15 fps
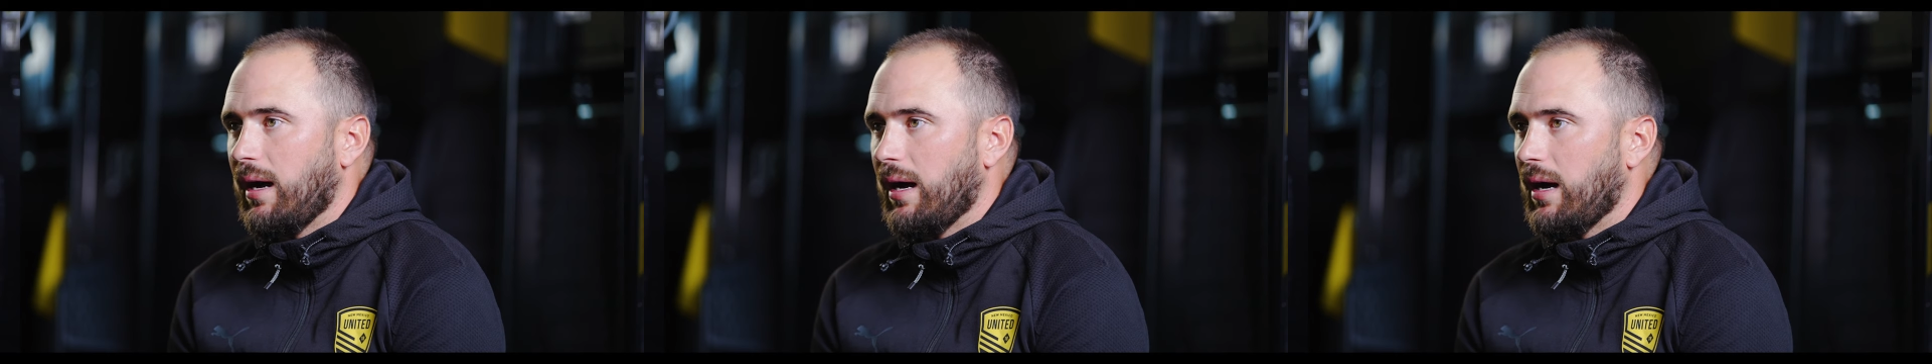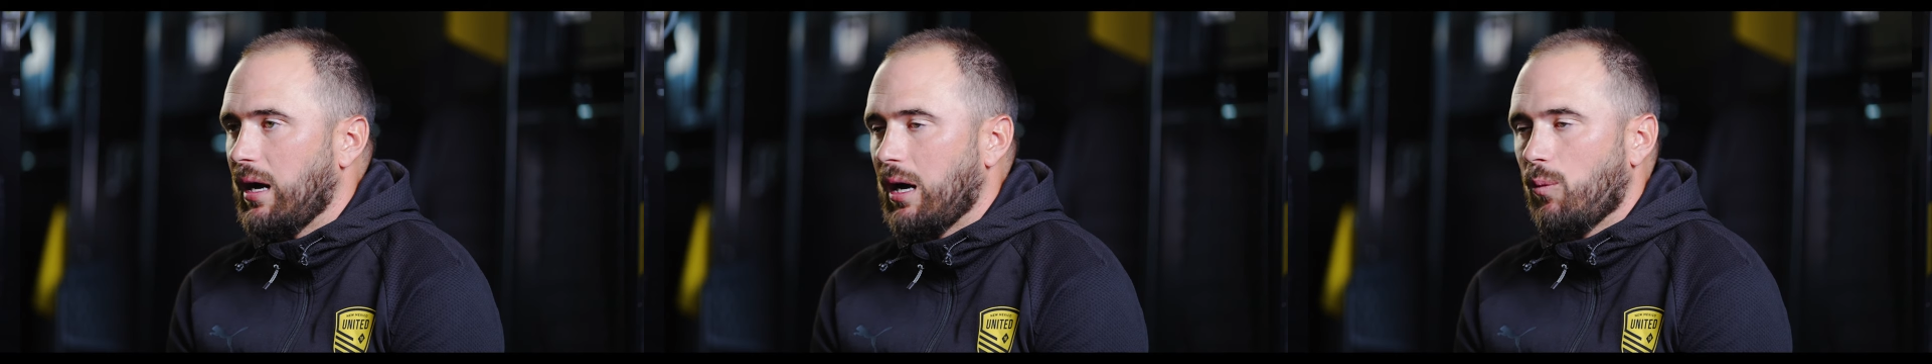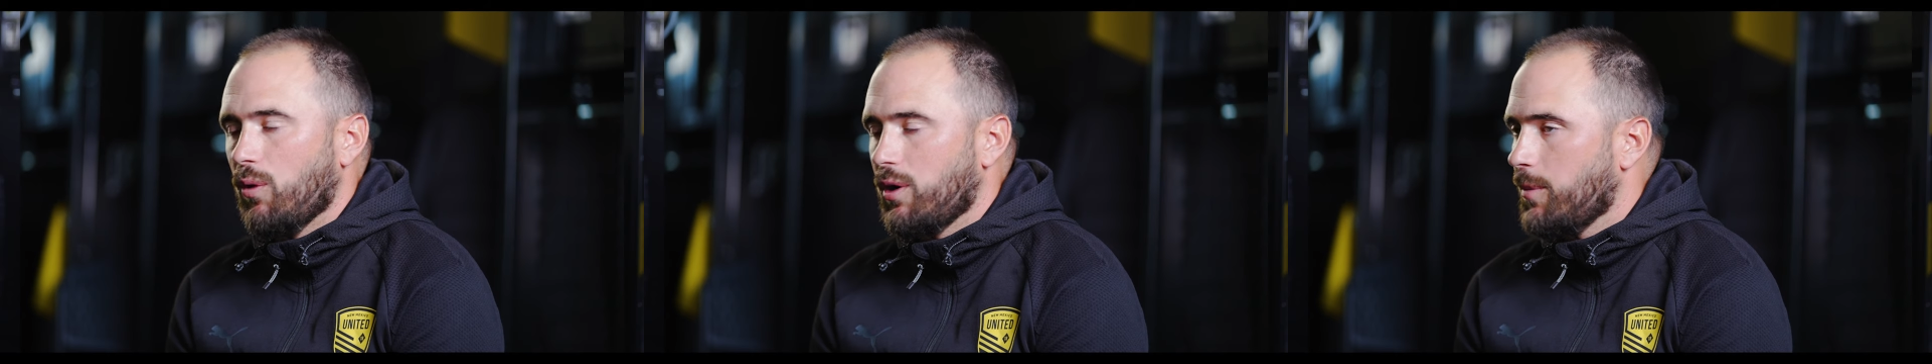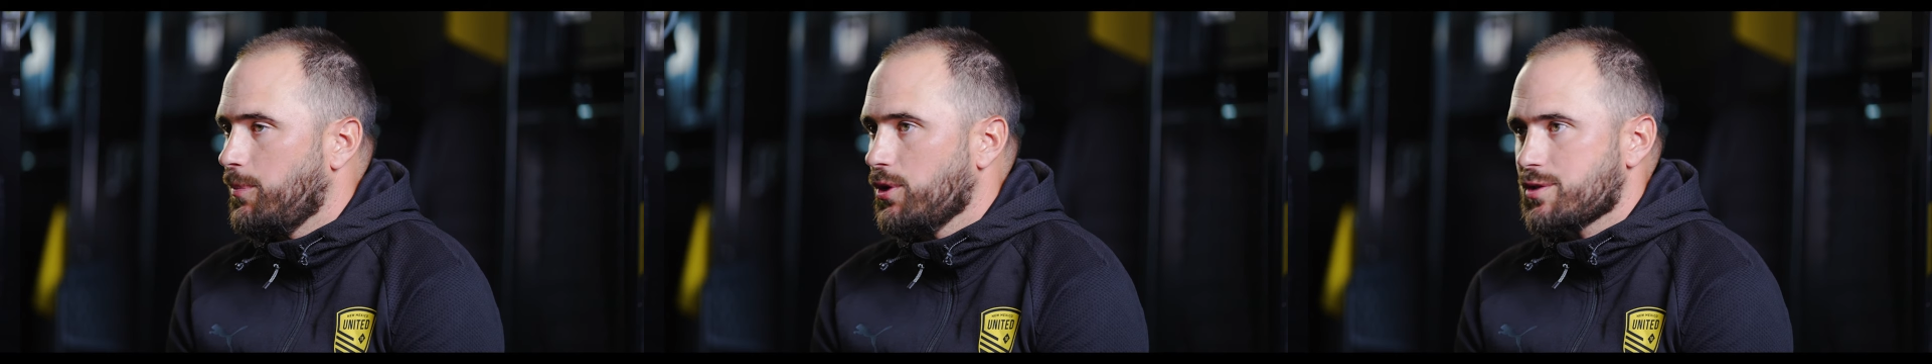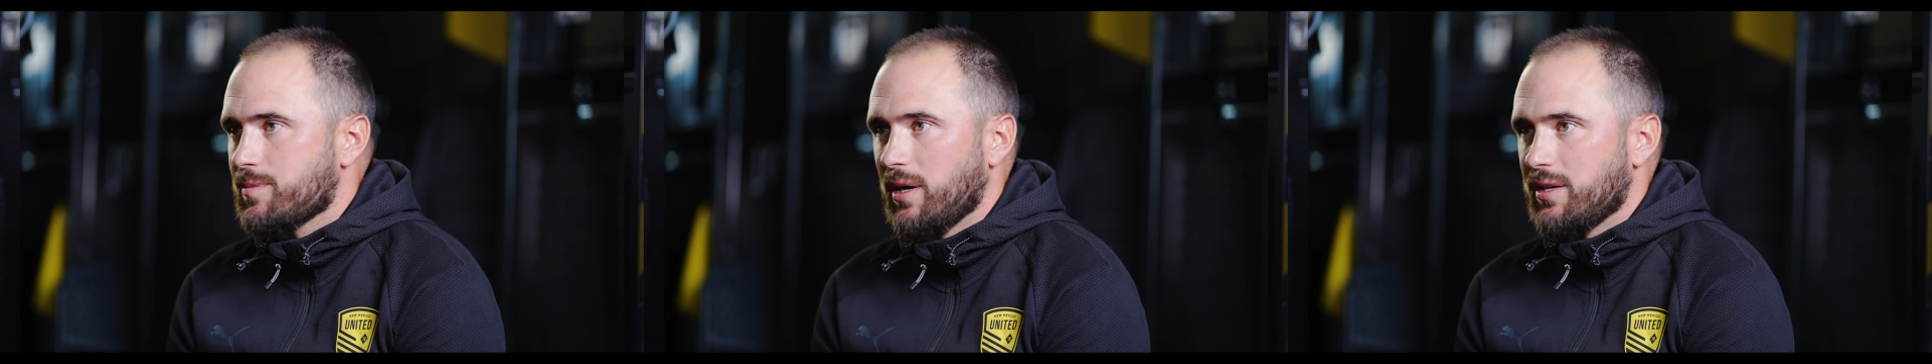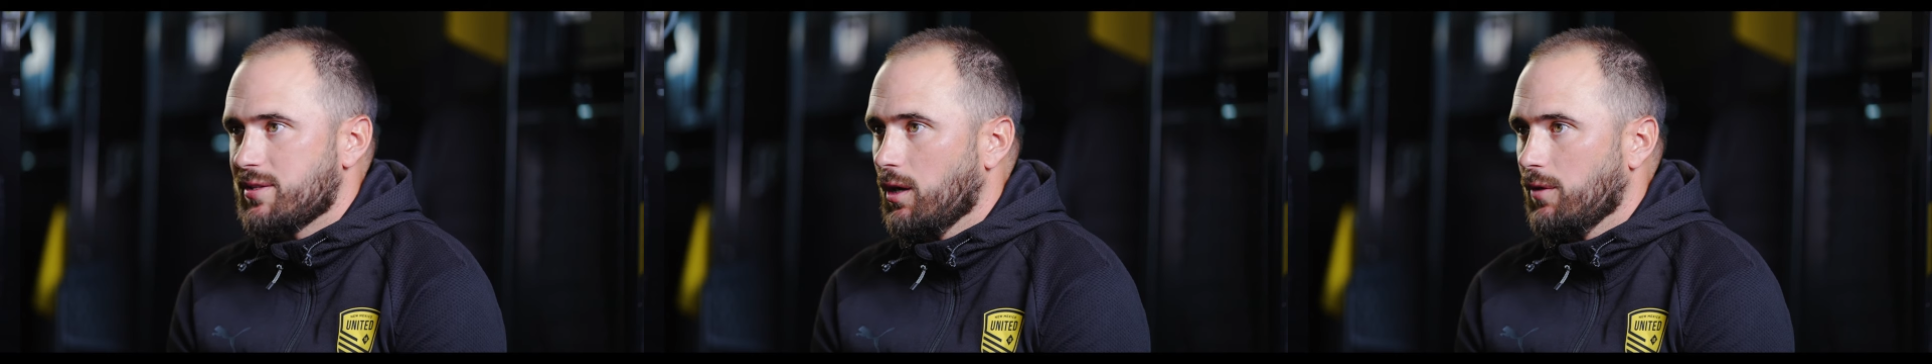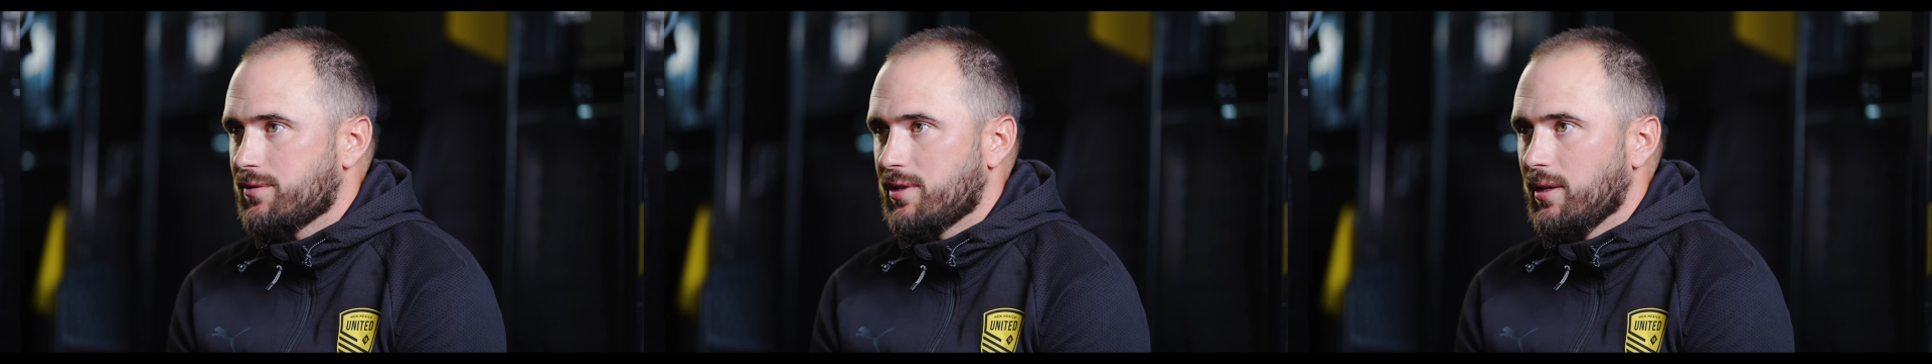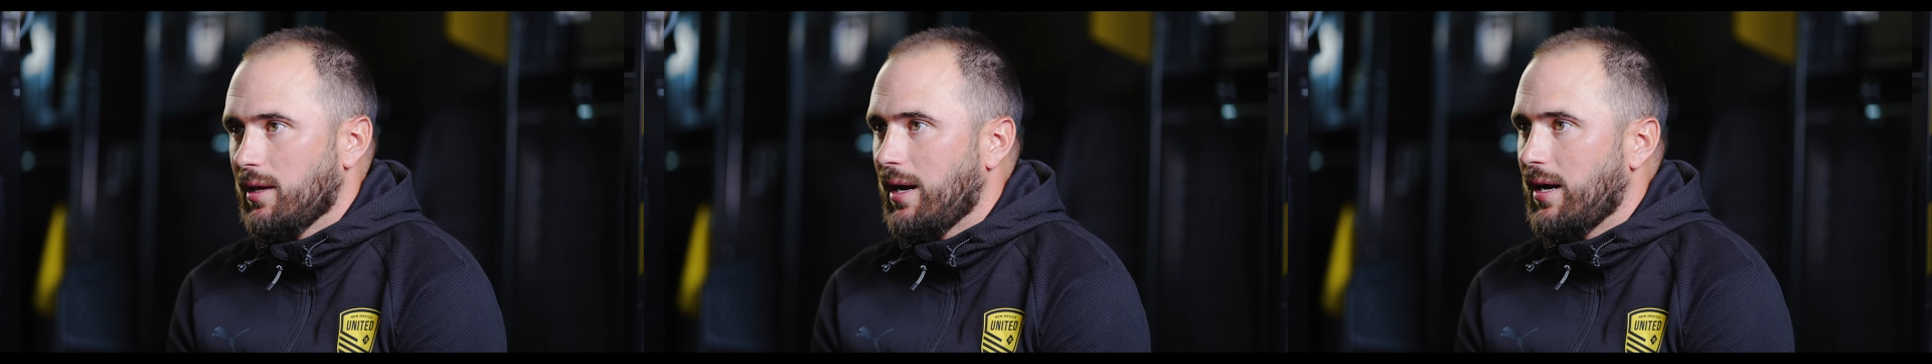I want to push myself
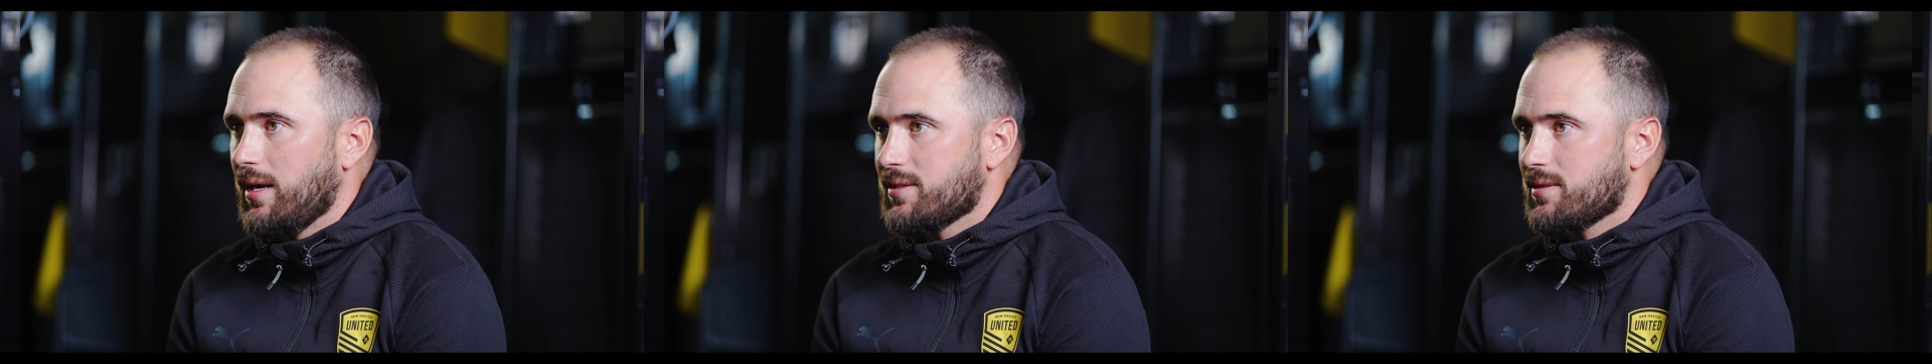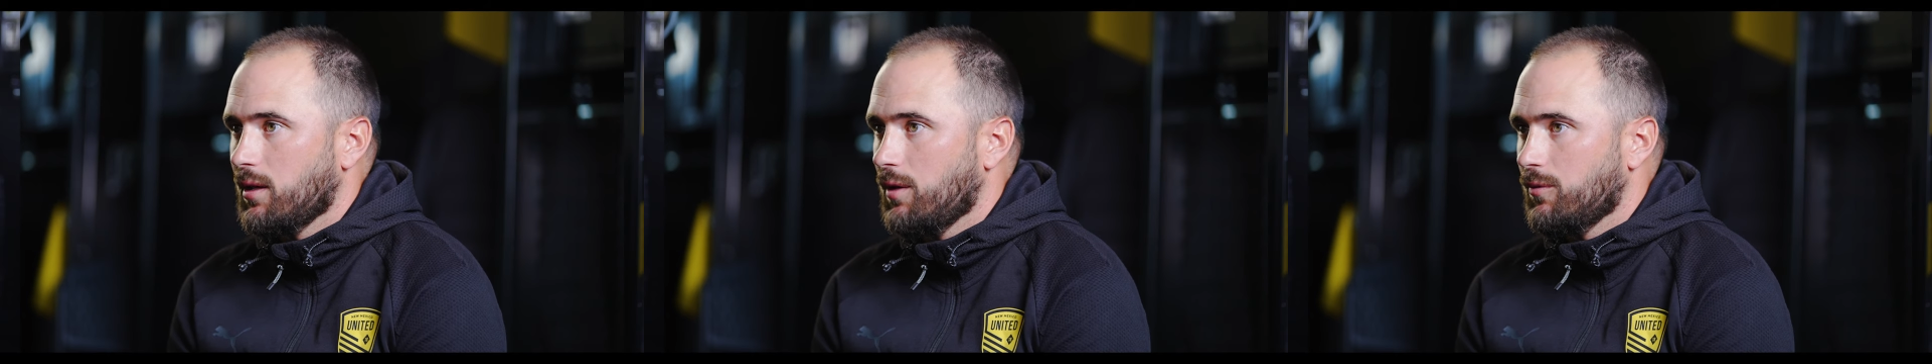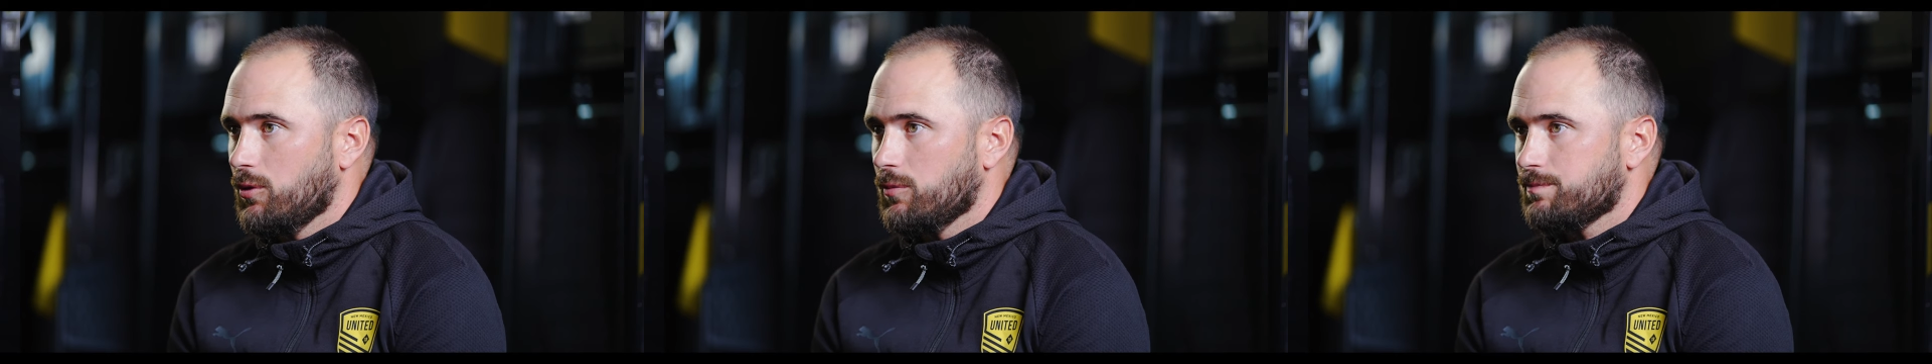to the highest level.